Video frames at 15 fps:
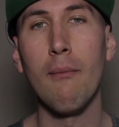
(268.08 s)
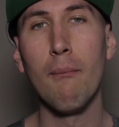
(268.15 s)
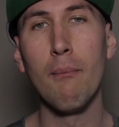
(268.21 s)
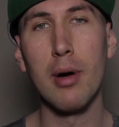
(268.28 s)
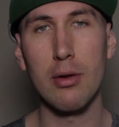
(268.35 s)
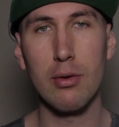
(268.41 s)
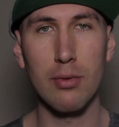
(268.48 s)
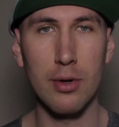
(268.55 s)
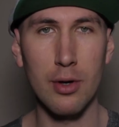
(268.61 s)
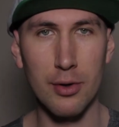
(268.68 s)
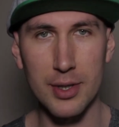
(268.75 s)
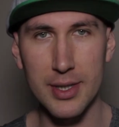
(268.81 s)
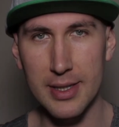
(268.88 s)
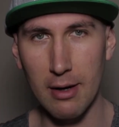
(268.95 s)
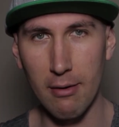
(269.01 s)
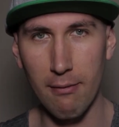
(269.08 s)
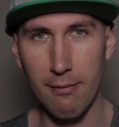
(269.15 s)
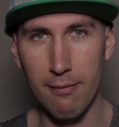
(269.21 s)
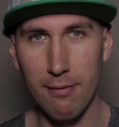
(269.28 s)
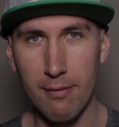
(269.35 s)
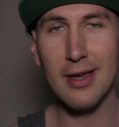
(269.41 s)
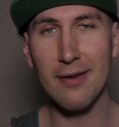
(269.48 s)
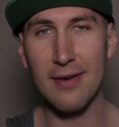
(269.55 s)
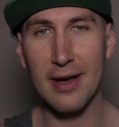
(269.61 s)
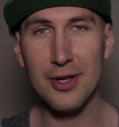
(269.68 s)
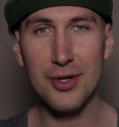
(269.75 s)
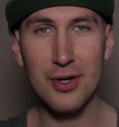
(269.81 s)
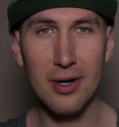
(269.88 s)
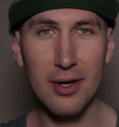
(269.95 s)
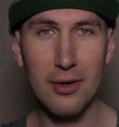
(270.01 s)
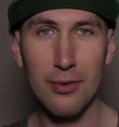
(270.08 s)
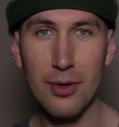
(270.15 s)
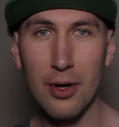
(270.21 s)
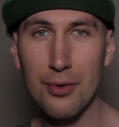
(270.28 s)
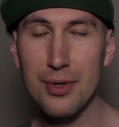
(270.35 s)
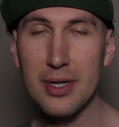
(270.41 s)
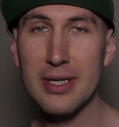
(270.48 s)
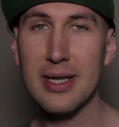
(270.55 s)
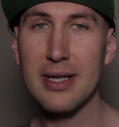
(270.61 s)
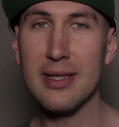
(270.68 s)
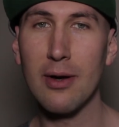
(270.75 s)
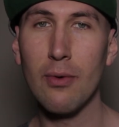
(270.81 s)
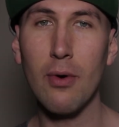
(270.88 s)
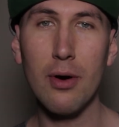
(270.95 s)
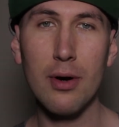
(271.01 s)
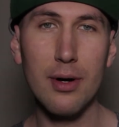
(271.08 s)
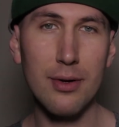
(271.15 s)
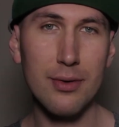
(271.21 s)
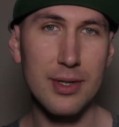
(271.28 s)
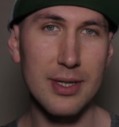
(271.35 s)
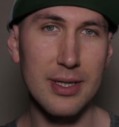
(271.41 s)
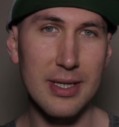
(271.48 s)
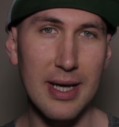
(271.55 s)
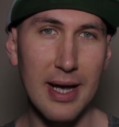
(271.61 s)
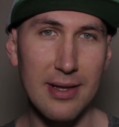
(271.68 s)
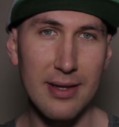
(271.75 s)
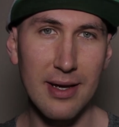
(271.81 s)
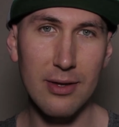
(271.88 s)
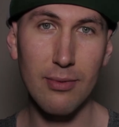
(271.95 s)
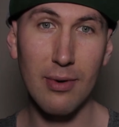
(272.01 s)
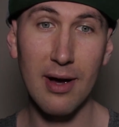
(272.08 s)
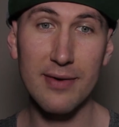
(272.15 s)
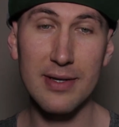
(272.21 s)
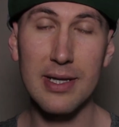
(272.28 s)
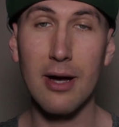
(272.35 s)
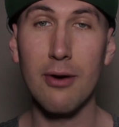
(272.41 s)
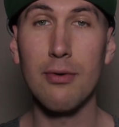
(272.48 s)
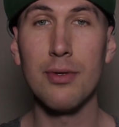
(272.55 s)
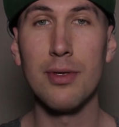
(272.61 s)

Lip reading: but to yourself. Eventually you'll notice that the longer you sustain that lifestyle,